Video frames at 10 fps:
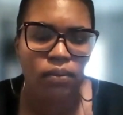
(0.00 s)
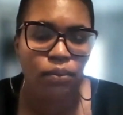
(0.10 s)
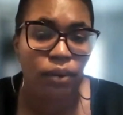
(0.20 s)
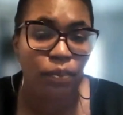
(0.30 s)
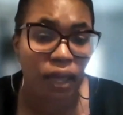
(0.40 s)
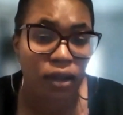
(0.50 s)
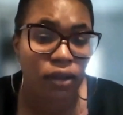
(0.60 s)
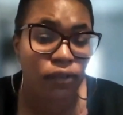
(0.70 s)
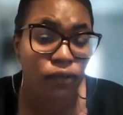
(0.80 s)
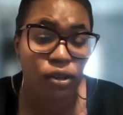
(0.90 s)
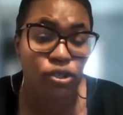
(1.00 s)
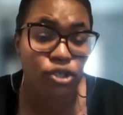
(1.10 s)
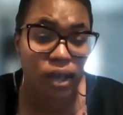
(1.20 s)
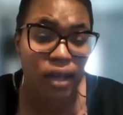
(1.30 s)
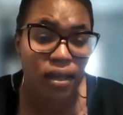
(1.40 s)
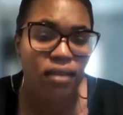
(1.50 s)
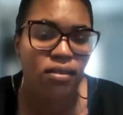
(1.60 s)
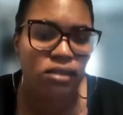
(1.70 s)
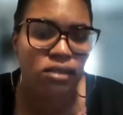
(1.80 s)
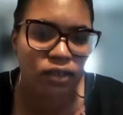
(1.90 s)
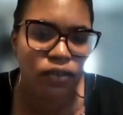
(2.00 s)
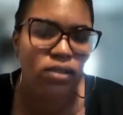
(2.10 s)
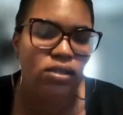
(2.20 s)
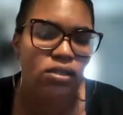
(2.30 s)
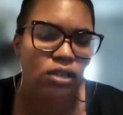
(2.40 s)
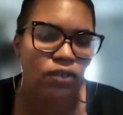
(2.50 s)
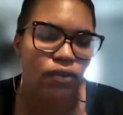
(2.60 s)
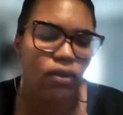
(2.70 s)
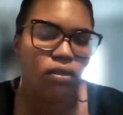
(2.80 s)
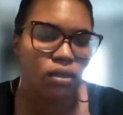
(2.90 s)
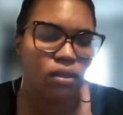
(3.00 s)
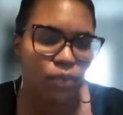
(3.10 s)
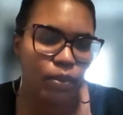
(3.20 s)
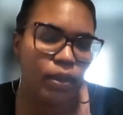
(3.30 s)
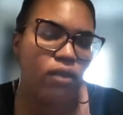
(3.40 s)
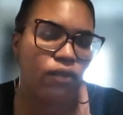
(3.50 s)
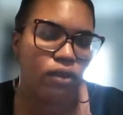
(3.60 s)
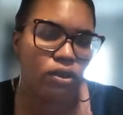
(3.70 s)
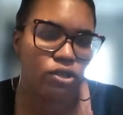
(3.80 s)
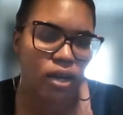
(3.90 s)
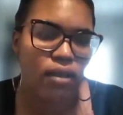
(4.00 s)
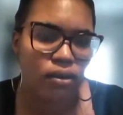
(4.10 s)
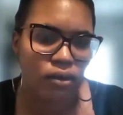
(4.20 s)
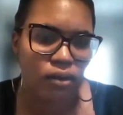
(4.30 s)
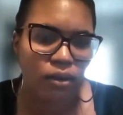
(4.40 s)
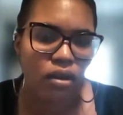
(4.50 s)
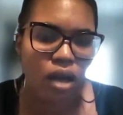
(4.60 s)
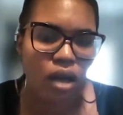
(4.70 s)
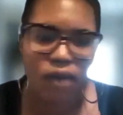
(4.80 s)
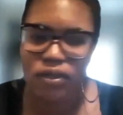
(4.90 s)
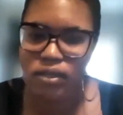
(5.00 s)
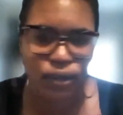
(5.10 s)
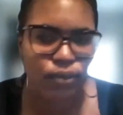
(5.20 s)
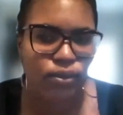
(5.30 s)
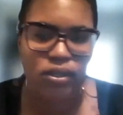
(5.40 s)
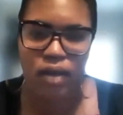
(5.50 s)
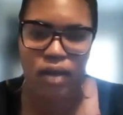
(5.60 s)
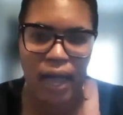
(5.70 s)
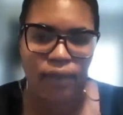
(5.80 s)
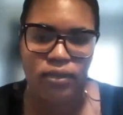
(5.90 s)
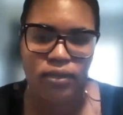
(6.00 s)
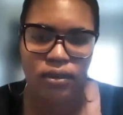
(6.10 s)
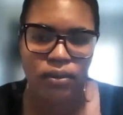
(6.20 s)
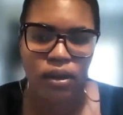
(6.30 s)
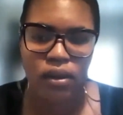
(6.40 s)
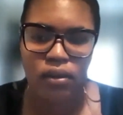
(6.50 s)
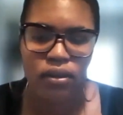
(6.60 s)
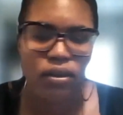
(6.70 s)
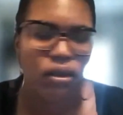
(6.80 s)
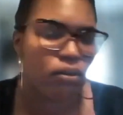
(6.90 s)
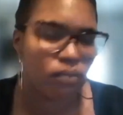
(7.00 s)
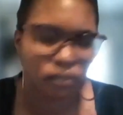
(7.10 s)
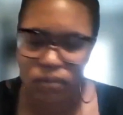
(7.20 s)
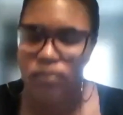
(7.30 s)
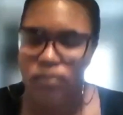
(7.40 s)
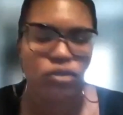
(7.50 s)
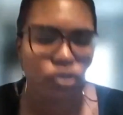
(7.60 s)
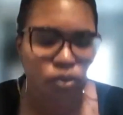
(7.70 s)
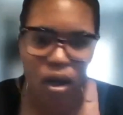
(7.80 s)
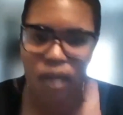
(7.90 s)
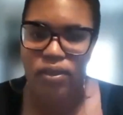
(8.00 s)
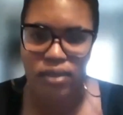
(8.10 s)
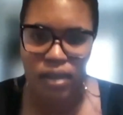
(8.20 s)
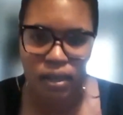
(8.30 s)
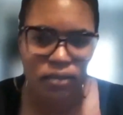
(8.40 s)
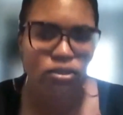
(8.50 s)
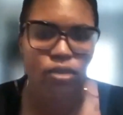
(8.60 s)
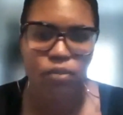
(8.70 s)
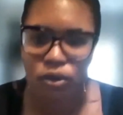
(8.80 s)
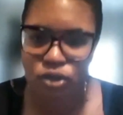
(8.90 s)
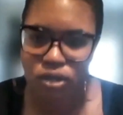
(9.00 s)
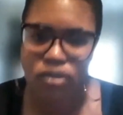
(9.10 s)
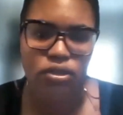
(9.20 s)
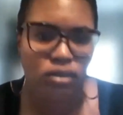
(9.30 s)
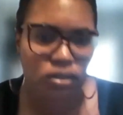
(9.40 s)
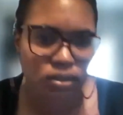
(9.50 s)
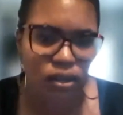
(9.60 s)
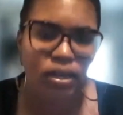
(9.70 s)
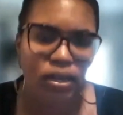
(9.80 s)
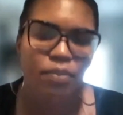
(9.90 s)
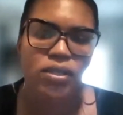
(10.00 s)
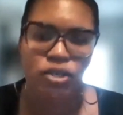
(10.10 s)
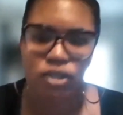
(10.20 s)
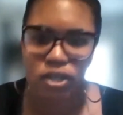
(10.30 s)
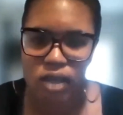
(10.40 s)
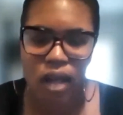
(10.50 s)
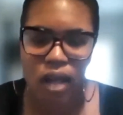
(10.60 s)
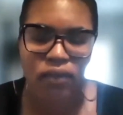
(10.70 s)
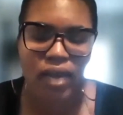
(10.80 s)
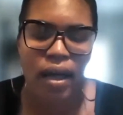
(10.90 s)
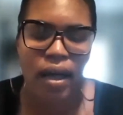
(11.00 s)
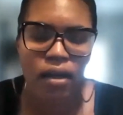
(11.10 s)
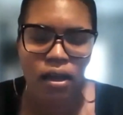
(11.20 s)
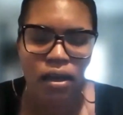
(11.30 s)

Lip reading: Preparing for a trial in civil is different than preparing for a trial in criminal. Obviously, you still have to, do all the things, your motions, your depositions, all of that.